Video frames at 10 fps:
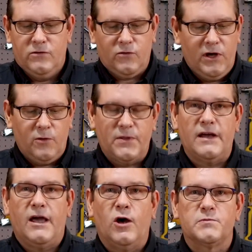So I hope
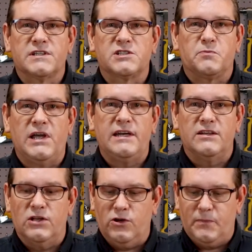that helps explain
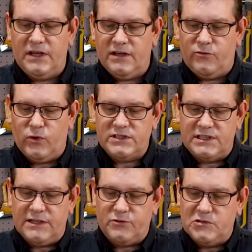a little bit of what's
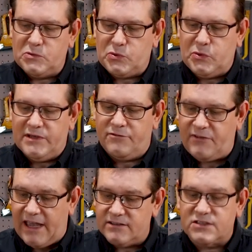the difference between a
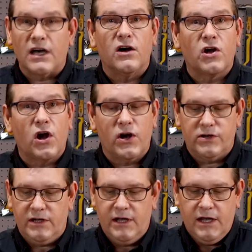fan style
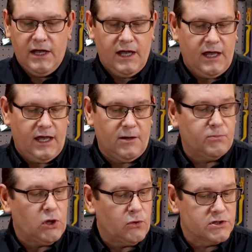card and a
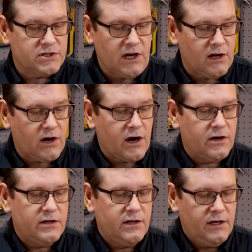blower style
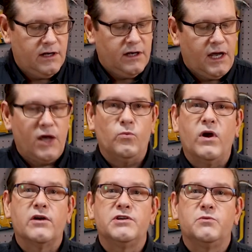card and
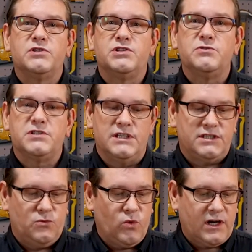where you would use
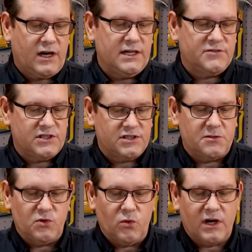these and what kind of
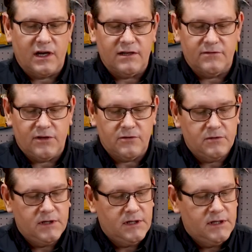system or what kind of, you
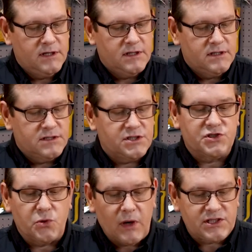know,
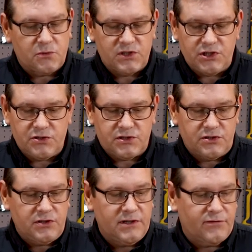situation would you use
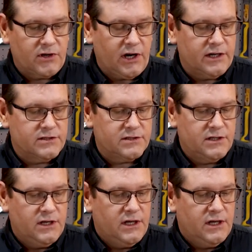the two different cards.